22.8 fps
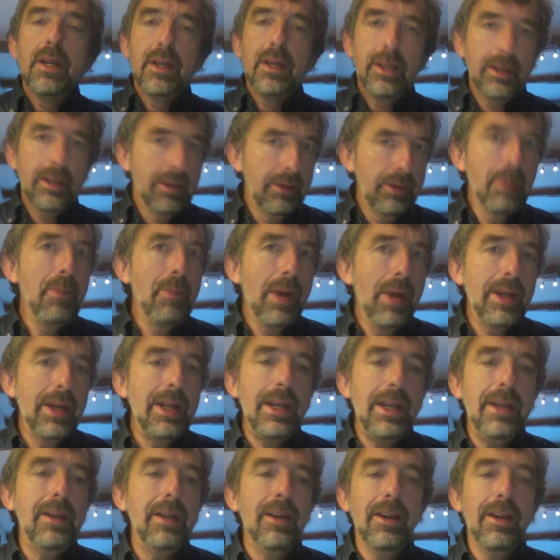the
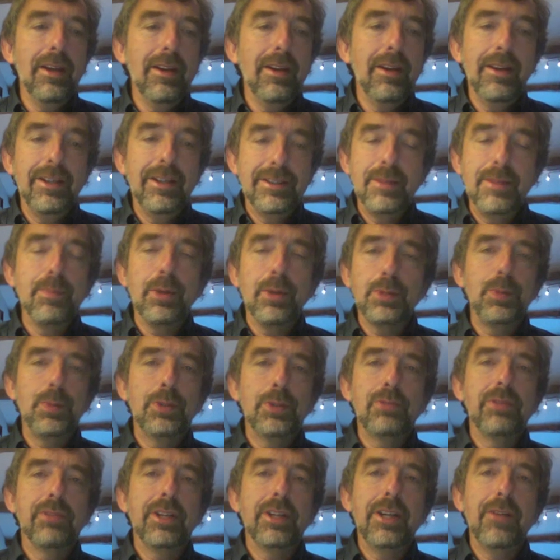money, it's impossible
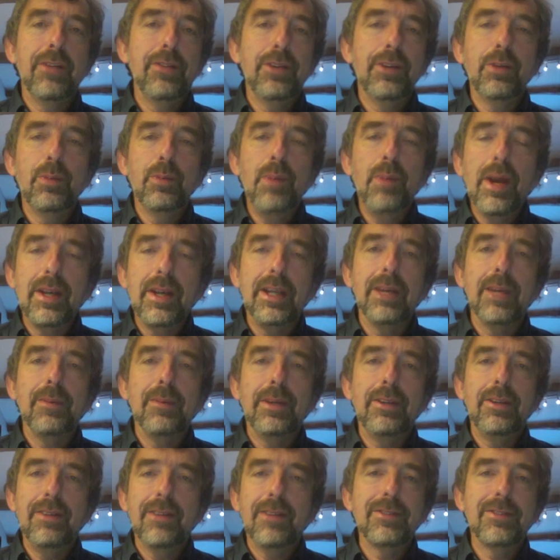to recover your money. I mean,
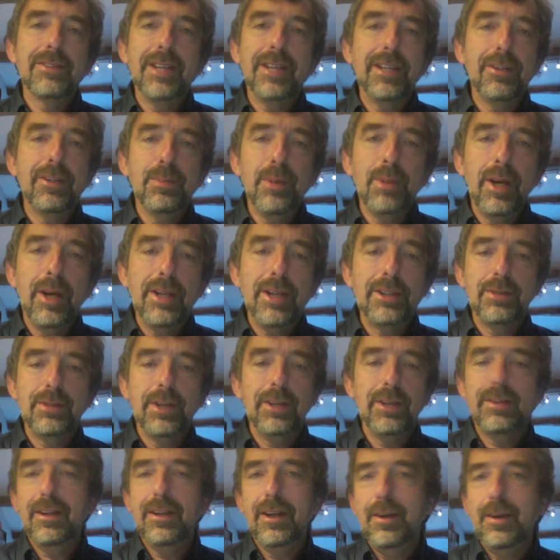you have to say goodbye to
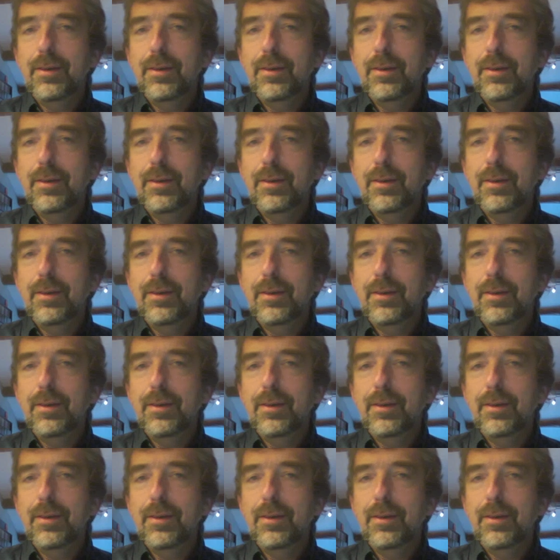it.